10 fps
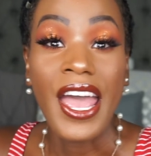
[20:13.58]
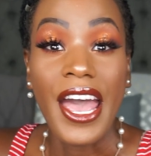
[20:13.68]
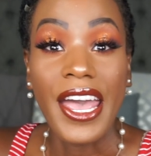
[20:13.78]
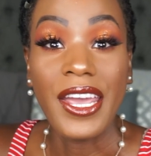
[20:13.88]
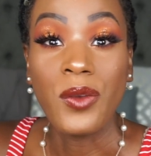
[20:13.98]

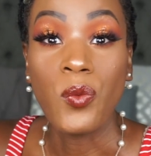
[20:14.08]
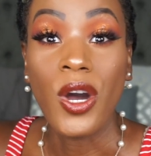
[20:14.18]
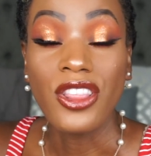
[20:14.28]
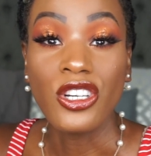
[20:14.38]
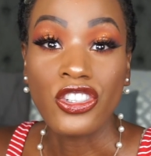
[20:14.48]
and
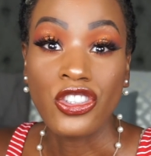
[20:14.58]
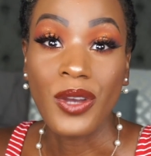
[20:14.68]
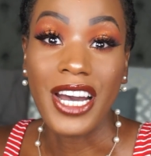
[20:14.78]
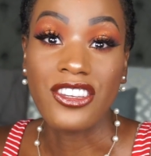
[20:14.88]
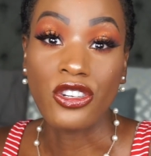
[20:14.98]
what looks you
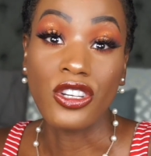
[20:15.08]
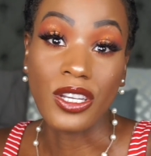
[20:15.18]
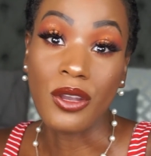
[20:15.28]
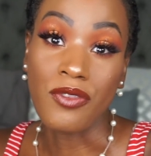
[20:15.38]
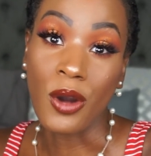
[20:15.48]
guys are
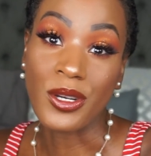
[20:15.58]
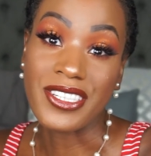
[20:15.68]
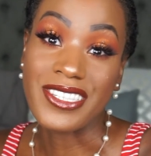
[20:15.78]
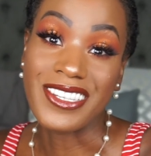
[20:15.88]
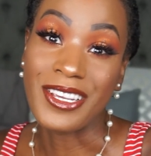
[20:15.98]
looking forward to
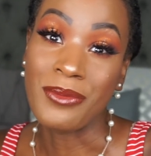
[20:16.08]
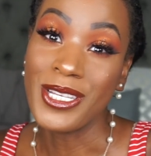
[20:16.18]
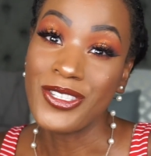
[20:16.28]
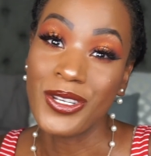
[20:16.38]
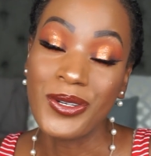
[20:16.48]
seeing me
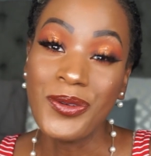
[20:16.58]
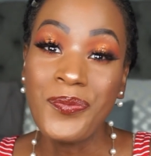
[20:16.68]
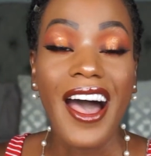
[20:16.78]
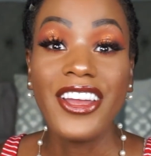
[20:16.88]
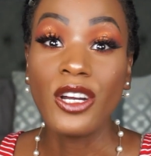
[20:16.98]
do.
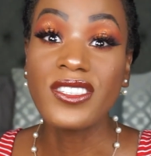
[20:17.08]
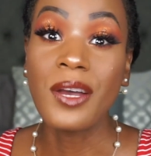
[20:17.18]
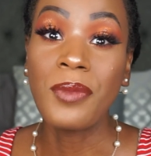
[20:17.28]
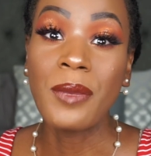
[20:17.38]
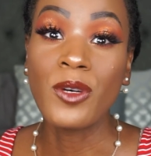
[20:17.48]
I know some
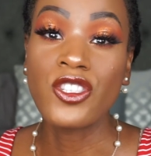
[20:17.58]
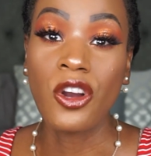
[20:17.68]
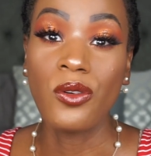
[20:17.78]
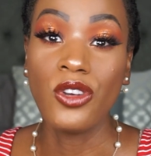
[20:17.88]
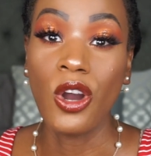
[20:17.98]
people
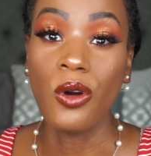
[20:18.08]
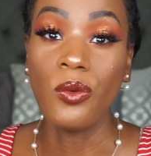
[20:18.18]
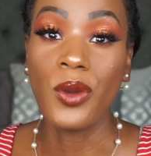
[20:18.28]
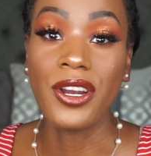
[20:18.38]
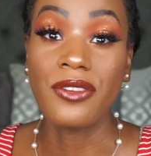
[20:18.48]
don't know
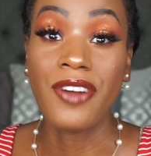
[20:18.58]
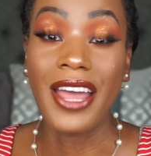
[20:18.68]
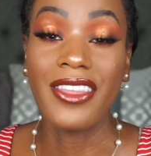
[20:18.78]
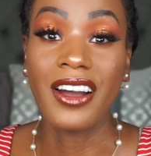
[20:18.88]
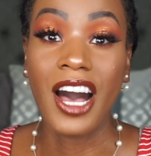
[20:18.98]
where to
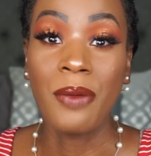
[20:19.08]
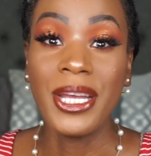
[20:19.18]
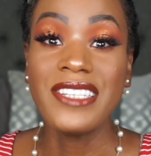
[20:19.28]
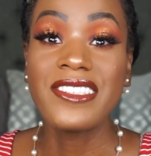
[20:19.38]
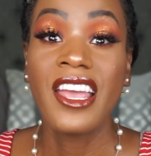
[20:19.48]
find the
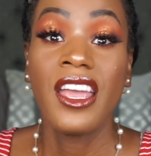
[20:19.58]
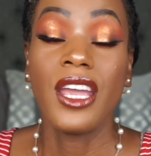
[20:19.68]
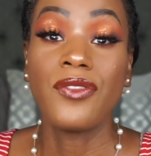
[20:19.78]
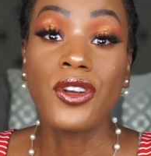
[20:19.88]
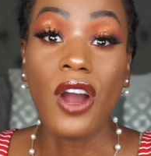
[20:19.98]
comments.
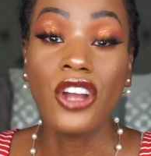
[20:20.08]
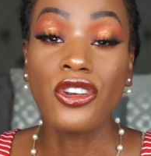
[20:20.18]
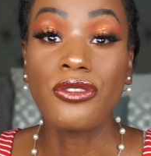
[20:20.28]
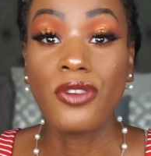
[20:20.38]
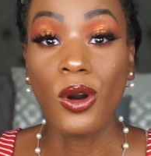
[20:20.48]
If you're on
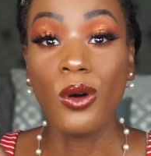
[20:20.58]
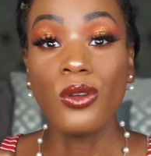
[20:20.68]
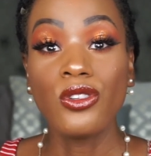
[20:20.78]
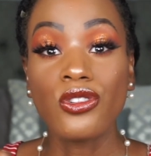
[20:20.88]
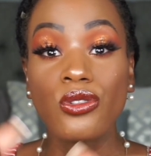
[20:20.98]
your
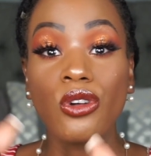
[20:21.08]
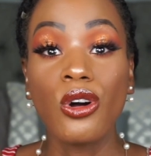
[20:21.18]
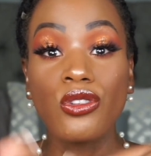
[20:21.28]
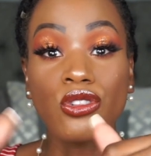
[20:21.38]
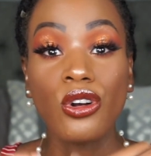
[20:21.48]
phone,
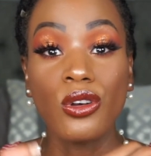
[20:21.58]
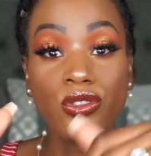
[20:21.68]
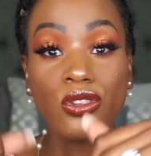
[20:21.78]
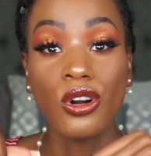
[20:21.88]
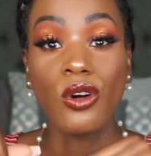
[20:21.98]
scroll
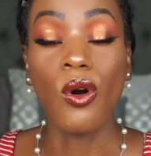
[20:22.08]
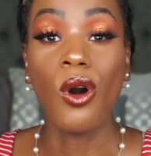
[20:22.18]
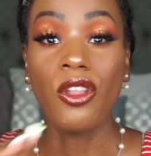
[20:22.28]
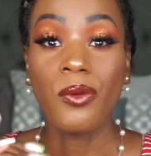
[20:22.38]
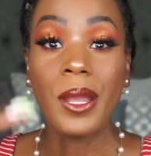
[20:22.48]

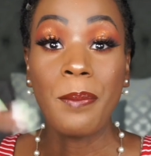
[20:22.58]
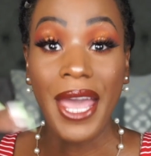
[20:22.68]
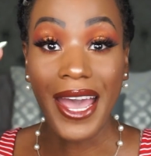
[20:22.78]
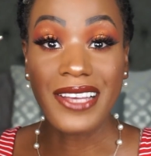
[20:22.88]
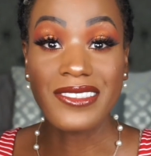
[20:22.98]
all the way
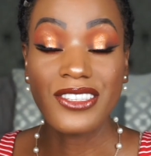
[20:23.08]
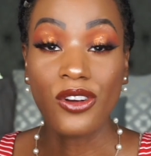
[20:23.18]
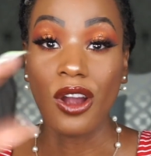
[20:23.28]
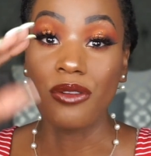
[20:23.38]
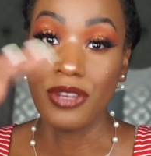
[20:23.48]
past. There
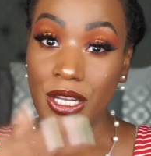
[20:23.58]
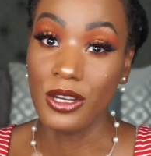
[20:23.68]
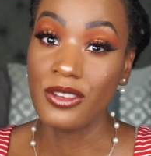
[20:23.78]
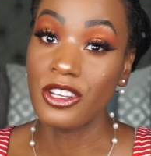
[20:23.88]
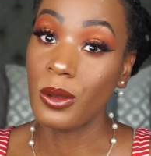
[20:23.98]
are
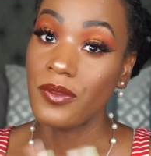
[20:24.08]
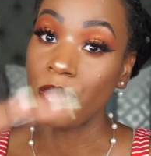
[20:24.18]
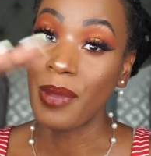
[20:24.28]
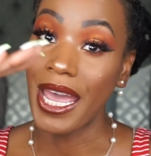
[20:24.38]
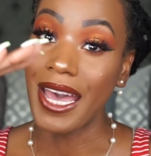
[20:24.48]
videos that you have to
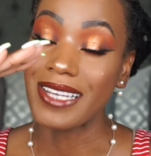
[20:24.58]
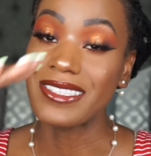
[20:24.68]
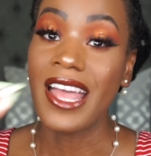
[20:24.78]
pass,